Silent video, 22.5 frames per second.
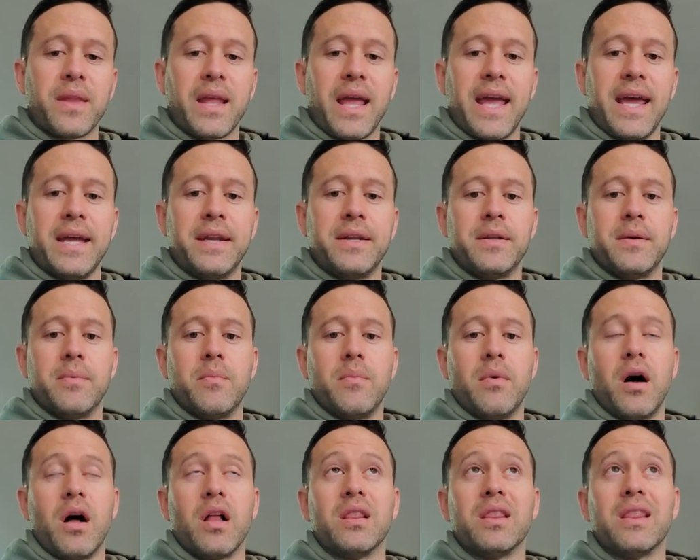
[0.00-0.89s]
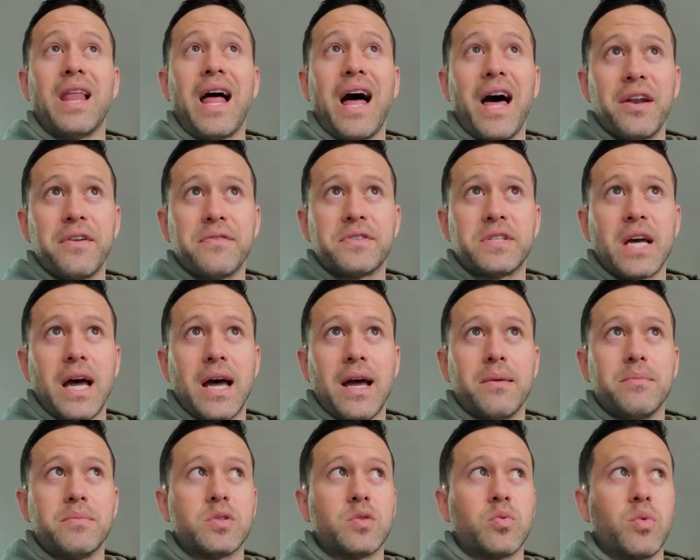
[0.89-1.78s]
and a lot of
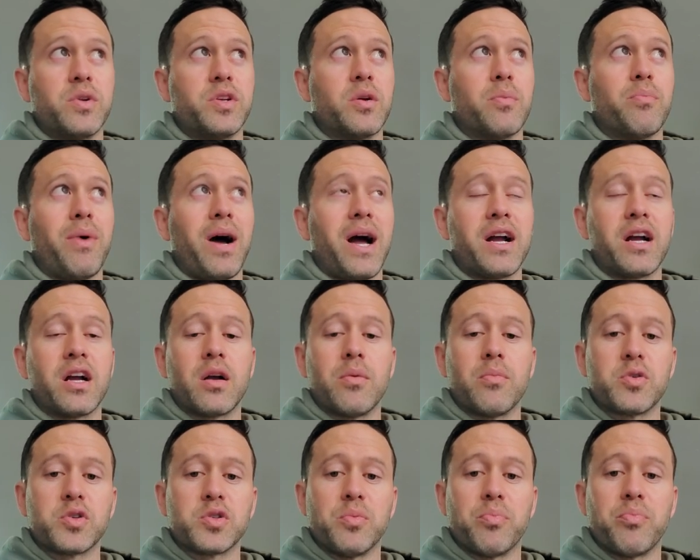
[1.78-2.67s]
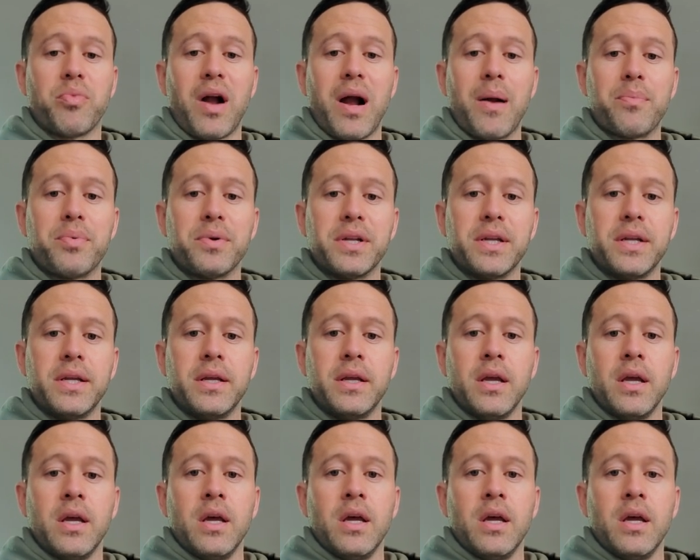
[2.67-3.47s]
times when you're buying a commercial property